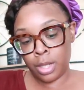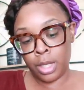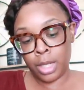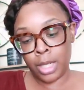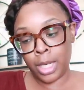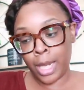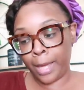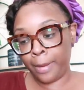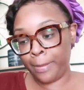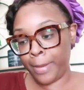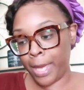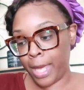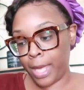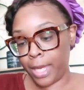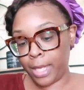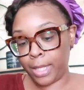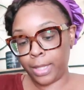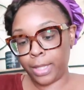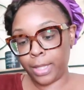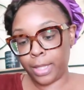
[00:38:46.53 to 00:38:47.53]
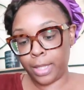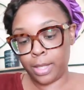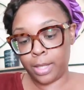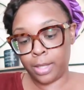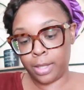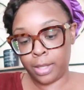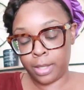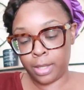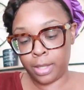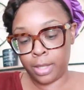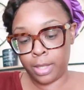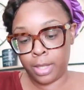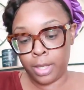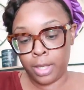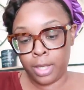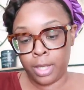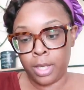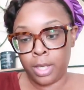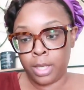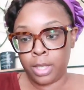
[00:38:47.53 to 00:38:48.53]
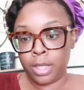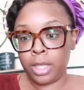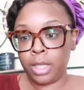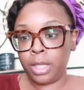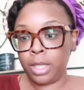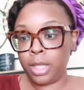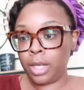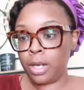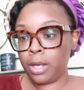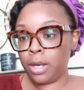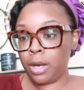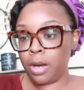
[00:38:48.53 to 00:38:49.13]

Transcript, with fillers: look like mess. She sent a